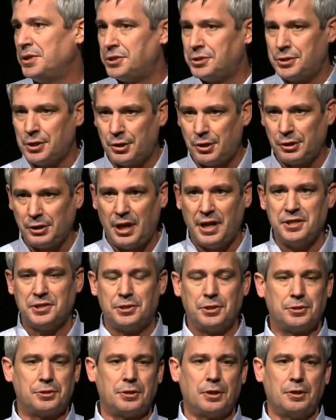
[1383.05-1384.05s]
sterilized to
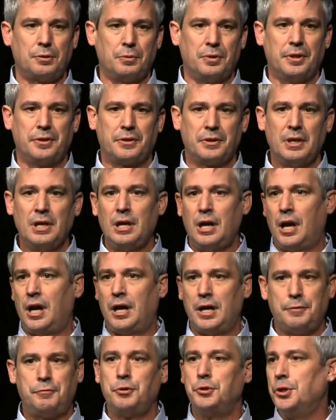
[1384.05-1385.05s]
start with?
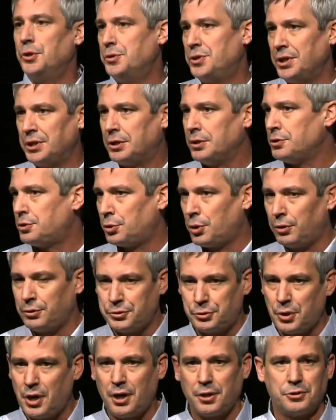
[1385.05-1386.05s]
If you're using controlled
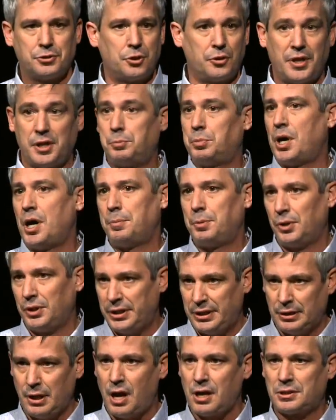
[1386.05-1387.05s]
drugs, are they properly
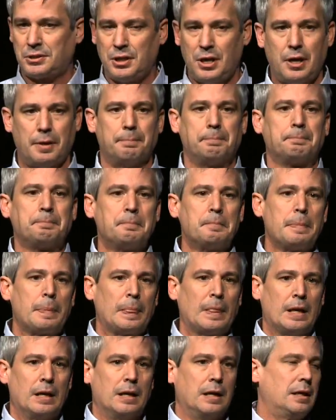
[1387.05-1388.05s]
locked up?
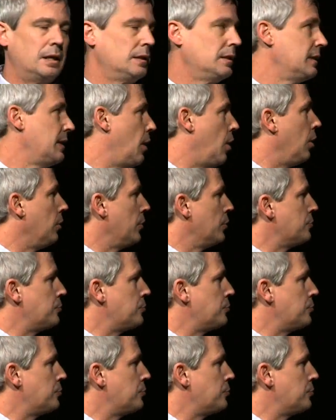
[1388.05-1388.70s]
All those